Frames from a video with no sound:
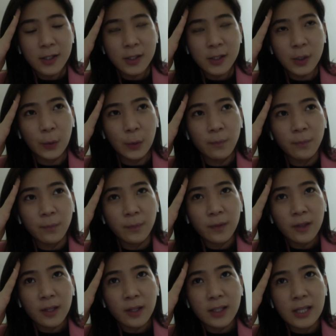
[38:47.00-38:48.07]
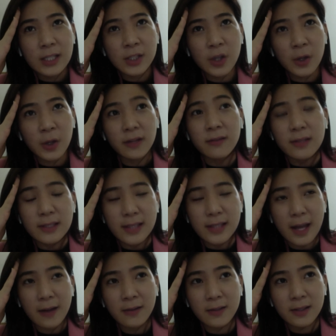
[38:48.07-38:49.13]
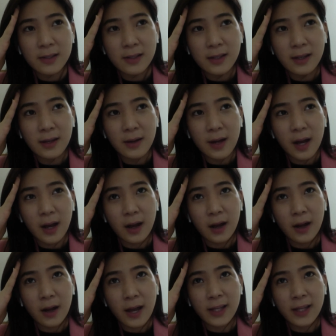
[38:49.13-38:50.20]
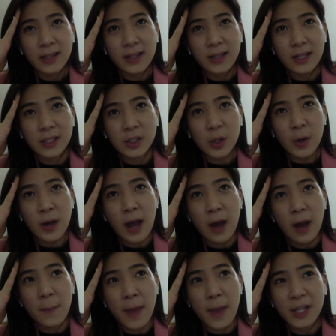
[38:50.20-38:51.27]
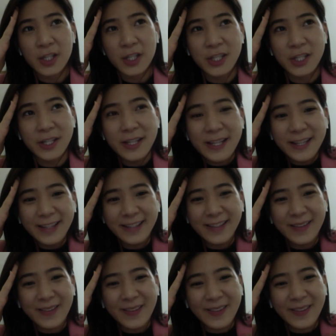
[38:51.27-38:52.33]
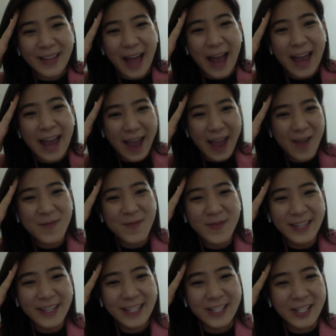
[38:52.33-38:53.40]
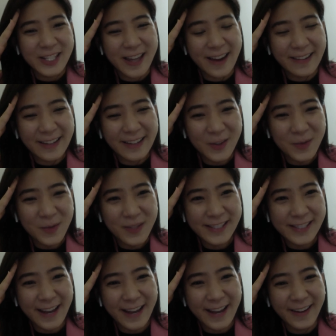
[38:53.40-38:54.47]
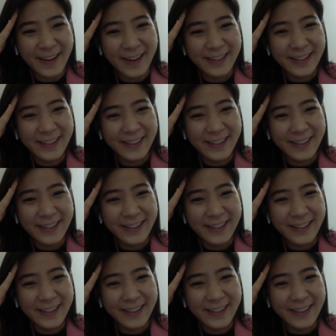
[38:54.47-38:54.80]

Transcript: So they saw the result and then they saw how passionate I am in sharing RubyCell.